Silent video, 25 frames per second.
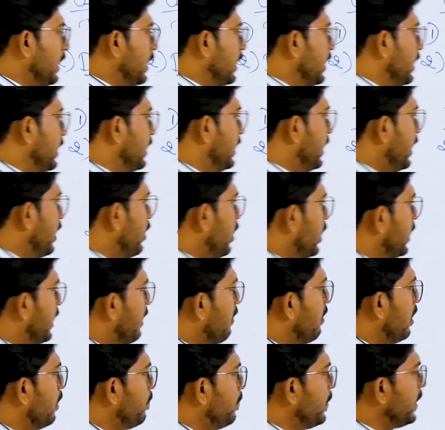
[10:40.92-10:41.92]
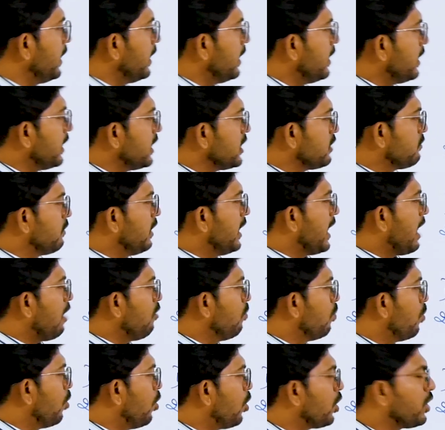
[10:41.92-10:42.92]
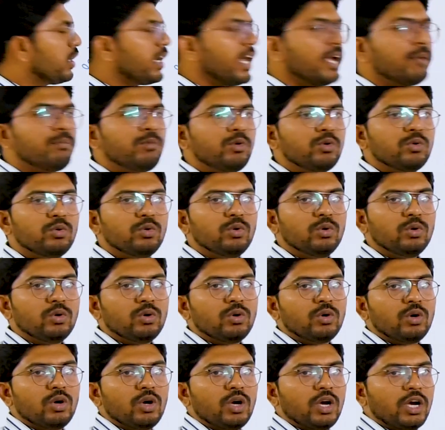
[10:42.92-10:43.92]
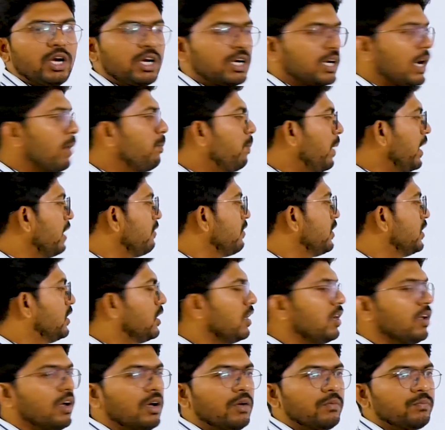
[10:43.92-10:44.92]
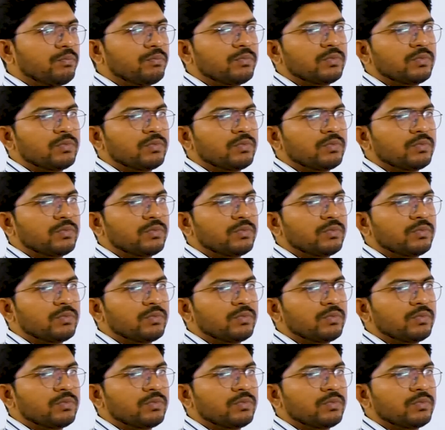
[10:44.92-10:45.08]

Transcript: the developing countries will have more time to comply with the law.